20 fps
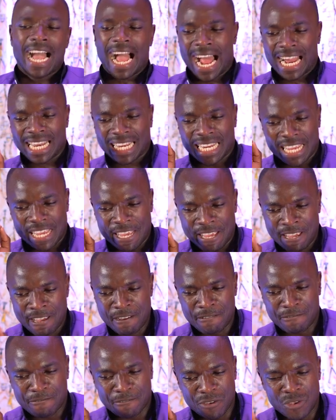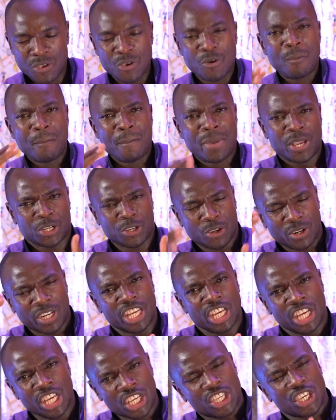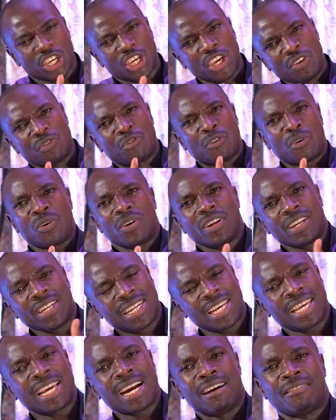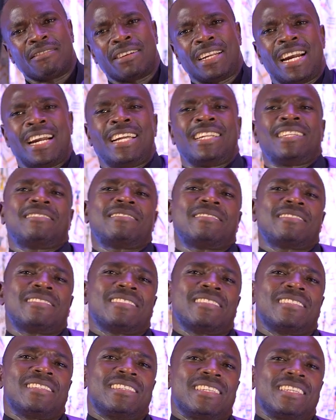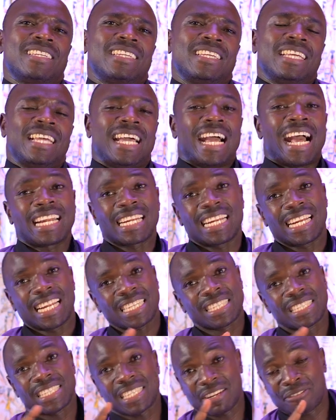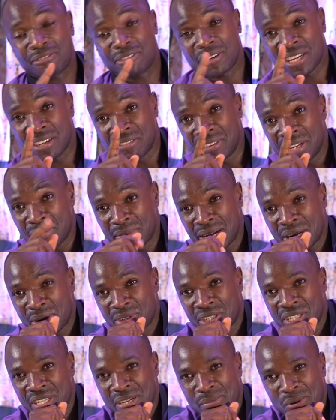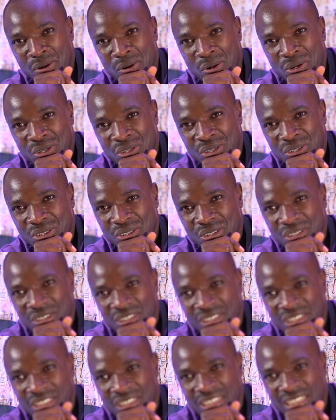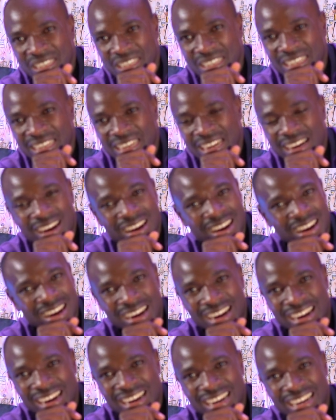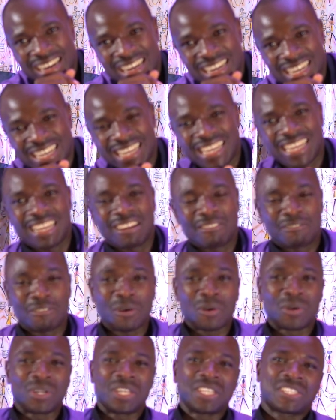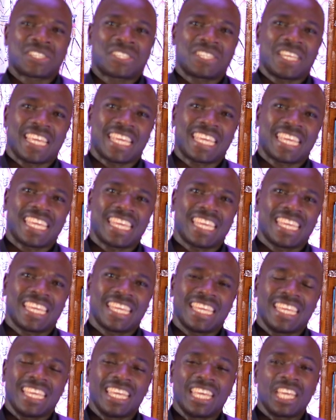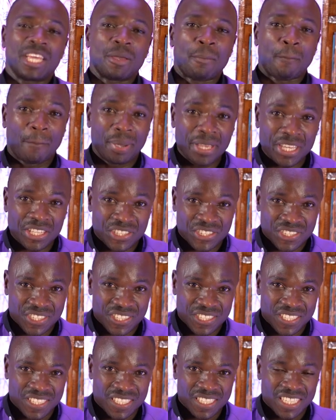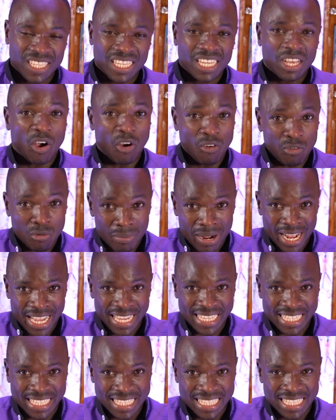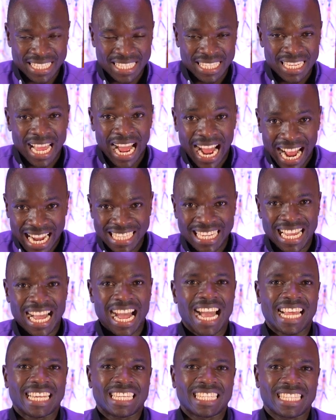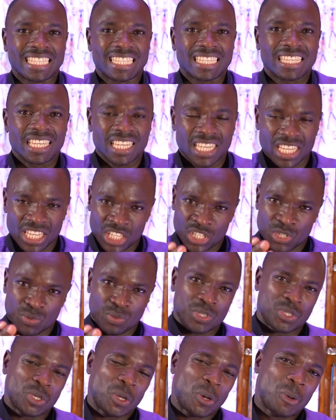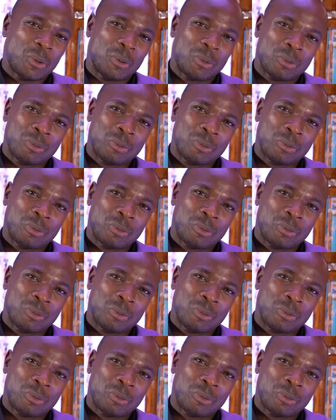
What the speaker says: and if you mention each evil they have done, and lastly, forgive them and wish them good. For God's sake, peace of mind and heart is with you.